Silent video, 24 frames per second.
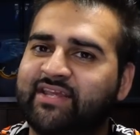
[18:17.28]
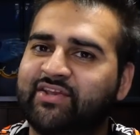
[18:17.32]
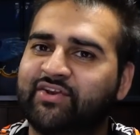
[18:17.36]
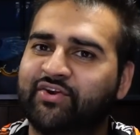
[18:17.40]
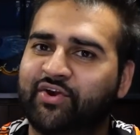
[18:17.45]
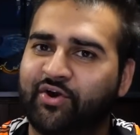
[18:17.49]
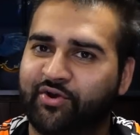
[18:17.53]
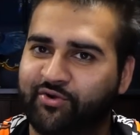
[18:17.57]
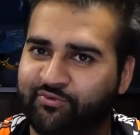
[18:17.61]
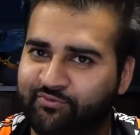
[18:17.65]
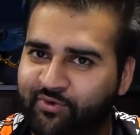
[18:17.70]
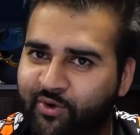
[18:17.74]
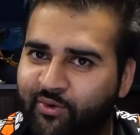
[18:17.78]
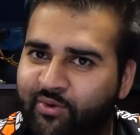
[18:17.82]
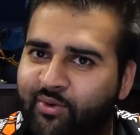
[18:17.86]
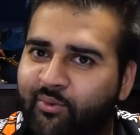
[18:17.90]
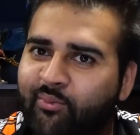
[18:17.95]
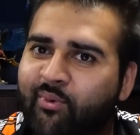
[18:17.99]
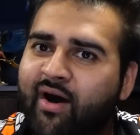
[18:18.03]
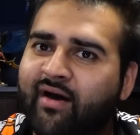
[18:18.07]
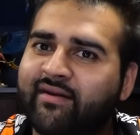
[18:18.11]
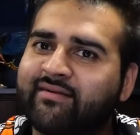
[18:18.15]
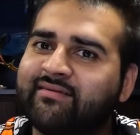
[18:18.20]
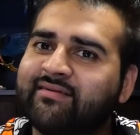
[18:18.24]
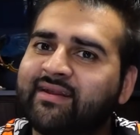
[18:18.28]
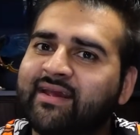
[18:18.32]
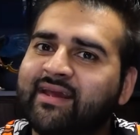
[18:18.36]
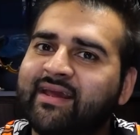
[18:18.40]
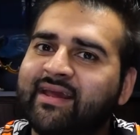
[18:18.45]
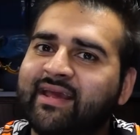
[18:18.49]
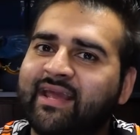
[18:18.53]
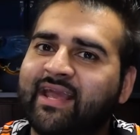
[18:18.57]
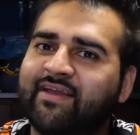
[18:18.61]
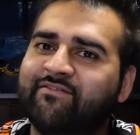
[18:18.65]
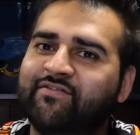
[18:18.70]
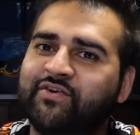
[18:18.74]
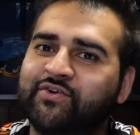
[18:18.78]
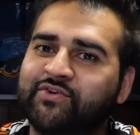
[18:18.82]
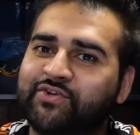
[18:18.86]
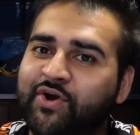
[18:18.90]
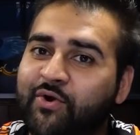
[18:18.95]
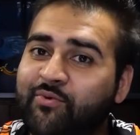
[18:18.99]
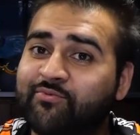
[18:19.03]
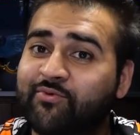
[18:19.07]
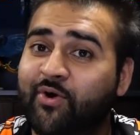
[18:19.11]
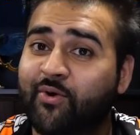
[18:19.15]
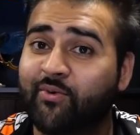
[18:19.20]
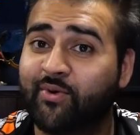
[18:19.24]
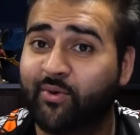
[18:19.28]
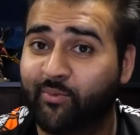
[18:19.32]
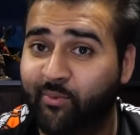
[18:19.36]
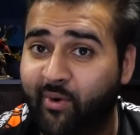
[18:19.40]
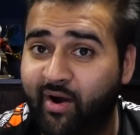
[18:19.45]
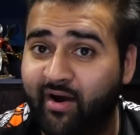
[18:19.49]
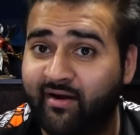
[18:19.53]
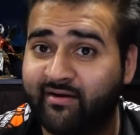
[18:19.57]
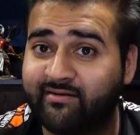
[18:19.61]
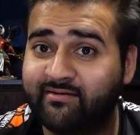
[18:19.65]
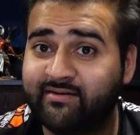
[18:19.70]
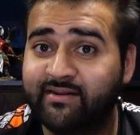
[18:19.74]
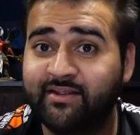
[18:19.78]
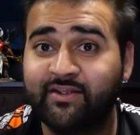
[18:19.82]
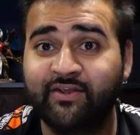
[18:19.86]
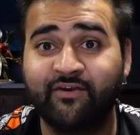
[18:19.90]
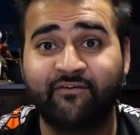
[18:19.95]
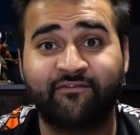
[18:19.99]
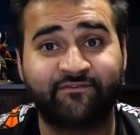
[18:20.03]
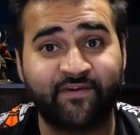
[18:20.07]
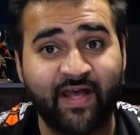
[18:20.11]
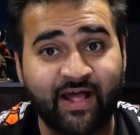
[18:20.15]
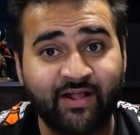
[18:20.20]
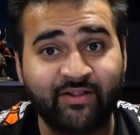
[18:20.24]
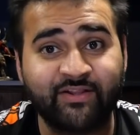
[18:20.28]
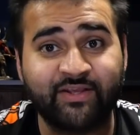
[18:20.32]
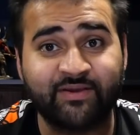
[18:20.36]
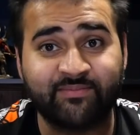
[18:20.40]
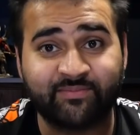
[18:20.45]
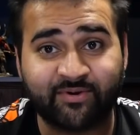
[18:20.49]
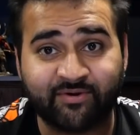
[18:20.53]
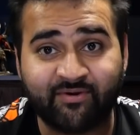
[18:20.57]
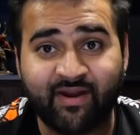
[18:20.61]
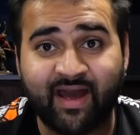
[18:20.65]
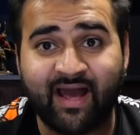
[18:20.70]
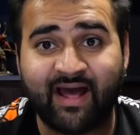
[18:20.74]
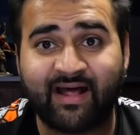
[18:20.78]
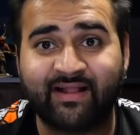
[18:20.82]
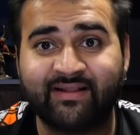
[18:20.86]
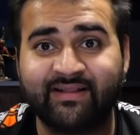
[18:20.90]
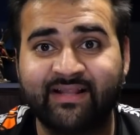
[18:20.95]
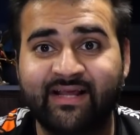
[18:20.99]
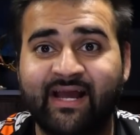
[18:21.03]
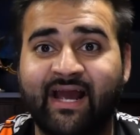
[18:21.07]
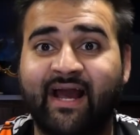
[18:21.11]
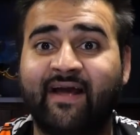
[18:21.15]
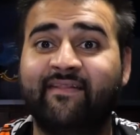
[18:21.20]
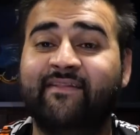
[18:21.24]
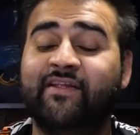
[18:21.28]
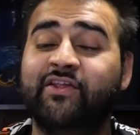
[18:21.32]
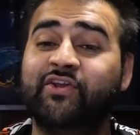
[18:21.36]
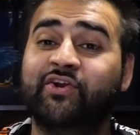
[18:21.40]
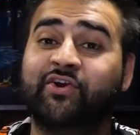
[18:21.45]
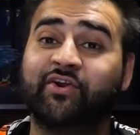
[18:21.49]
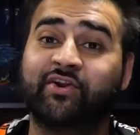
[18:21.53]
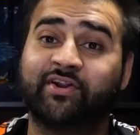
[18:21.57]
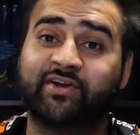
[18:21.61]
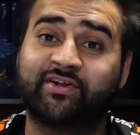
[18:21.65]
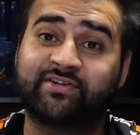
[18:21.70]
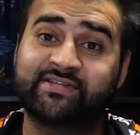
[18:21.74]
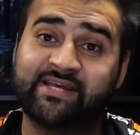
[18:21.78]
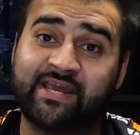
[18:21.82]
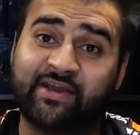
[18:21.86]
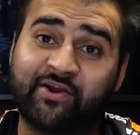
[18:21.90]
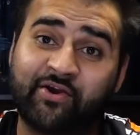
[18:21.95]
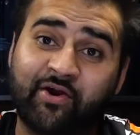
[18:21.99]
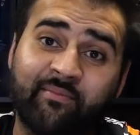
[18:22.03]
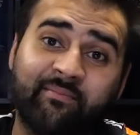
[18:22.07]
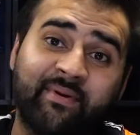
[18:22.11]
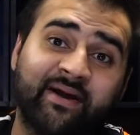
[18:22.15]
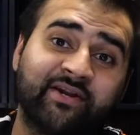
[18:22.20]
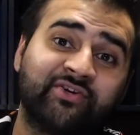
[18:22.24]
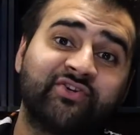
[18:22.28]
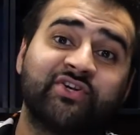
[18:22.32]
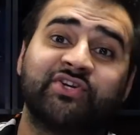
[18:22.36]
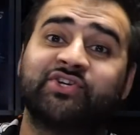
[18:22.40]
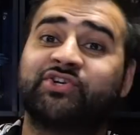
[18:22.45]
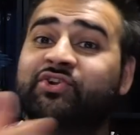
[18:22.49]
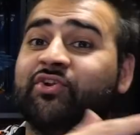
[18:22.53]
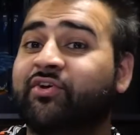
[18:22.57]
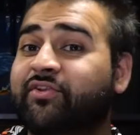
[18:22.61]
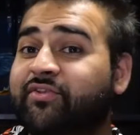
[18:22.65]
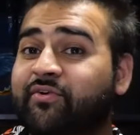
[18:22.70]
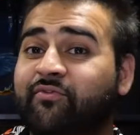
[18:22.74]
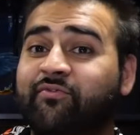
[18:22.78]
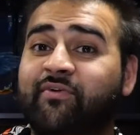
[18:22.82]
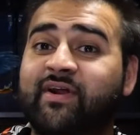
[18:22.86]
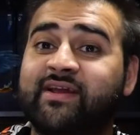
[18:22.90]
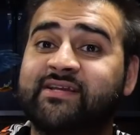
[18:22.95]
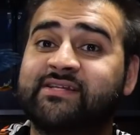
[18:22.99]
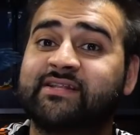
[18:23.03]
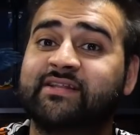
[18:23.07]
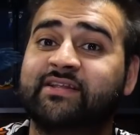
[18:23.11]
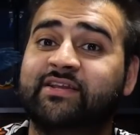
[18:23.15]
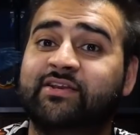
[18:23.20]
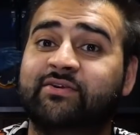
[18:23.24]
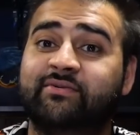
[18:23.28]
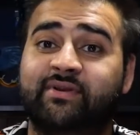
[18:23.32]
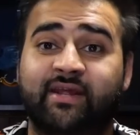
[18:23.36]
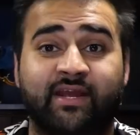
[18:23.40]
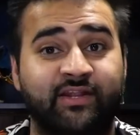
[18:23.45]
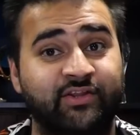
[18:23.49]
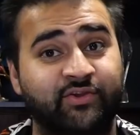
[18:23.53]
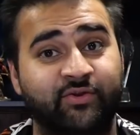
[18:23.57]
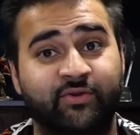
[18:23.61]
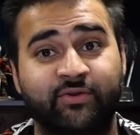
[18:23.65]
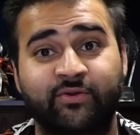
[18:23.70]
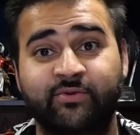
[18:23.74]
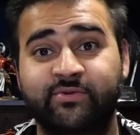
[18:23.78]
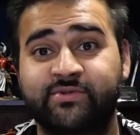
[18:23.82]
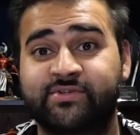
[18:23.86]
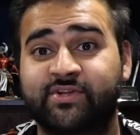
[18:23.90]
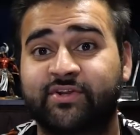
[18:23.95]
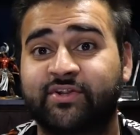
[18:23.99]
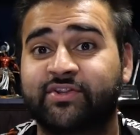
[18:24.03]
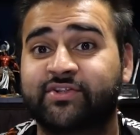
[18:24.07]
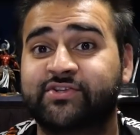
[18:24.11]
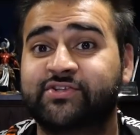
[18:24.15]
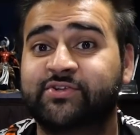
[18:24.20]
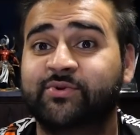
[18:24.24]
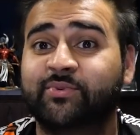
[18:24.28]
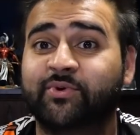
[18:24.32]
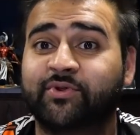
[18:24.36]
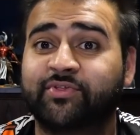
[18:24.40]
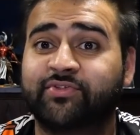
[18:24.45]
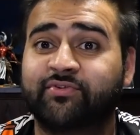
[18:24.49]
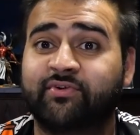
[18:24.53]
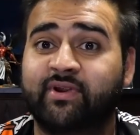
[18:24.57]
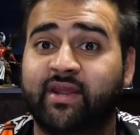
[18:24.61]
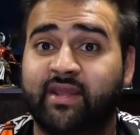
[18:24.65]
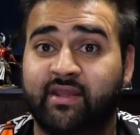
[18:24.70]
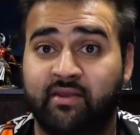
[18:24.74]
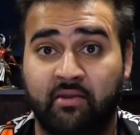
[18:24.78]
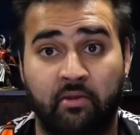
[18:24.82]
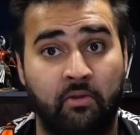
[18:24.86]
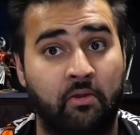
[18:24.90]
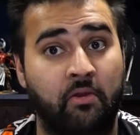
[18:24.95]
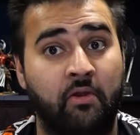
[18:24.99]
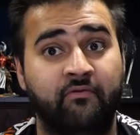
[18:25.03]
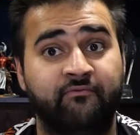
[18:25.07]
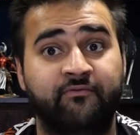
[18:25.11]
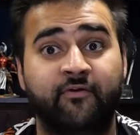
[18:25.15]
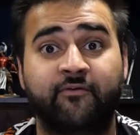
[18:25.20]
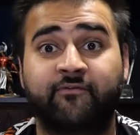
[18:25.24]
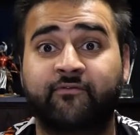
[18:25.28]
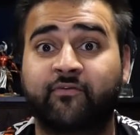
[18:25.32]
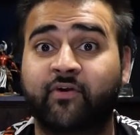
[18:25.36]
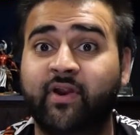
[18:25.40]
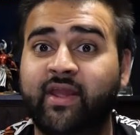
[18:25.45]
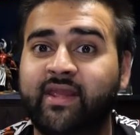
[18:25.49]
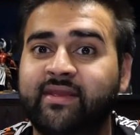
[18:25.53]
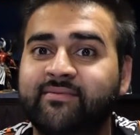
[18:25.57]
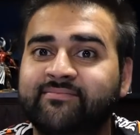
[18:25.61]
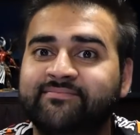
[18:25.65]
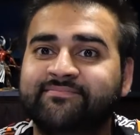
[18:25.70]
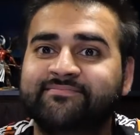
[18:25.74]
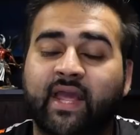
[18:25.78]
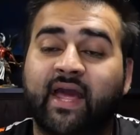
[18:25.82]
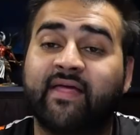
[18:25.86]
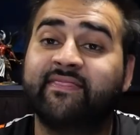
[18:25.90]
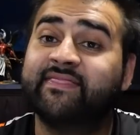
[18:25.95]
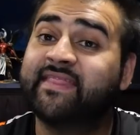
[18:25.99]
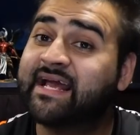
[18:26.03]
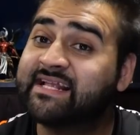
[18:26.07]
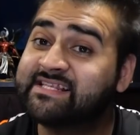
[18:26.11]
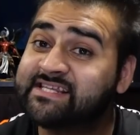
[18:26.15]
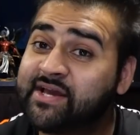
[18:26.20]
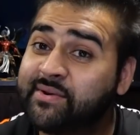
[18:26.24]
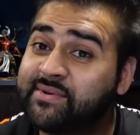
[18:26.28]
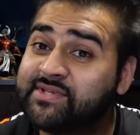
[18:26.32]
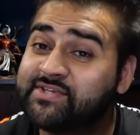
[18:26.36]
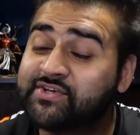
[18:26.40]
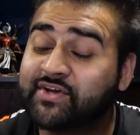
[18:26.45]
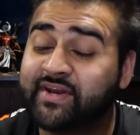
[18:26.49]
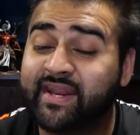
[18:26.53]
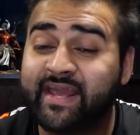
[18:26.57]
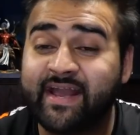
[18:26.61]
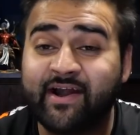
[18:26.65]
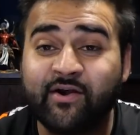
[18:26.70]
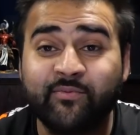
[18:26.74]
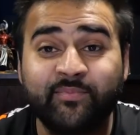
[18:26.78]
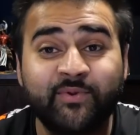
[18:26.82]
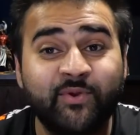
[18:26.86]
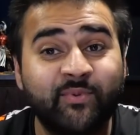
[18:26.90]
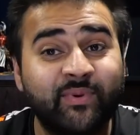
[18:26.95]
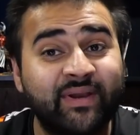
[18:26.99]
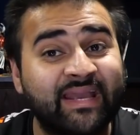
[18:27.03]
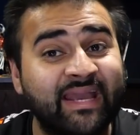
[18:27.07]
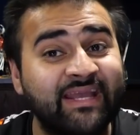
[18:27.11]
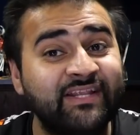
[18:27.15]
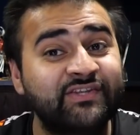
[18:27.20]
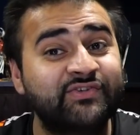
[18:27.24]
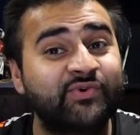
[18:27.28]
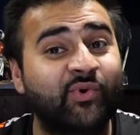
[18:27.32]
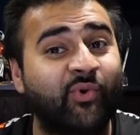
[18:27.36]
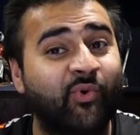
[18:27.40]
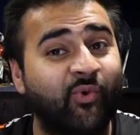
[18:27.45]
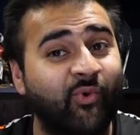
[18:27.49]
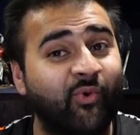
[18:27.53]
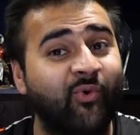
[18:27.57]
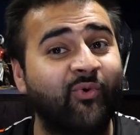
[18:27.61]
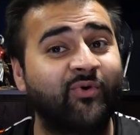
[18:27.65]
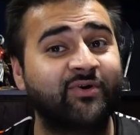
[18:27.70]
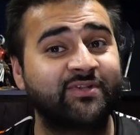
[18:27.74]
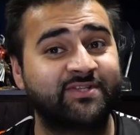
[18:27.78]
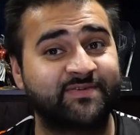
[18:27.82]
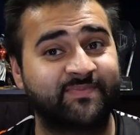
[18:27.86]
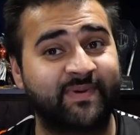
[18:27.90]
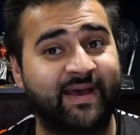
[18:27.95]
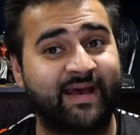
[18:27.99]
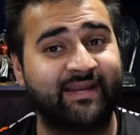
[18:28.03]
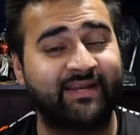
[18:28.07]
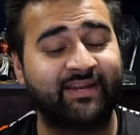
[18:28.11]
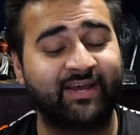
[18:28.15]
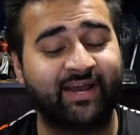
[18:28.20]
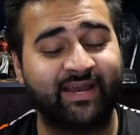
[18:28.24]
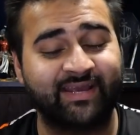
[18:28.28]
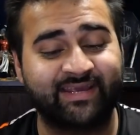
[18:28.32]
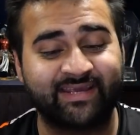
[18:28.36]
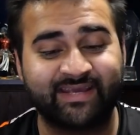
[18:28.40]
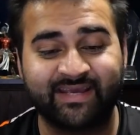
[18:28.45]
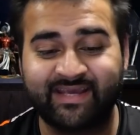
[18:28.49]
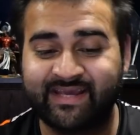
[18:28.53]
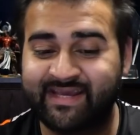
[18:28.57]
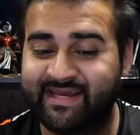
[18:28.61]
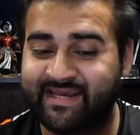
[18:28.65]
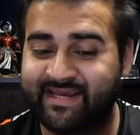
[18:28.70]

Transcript: got to roll a 1. If you don't roll a 1, you'll fail your morale, and then you've got to take combat attrition on the rest of the unit, and you'll lose another 2 or 3 for free. And that's how it's going to help you against hordes, man. Like,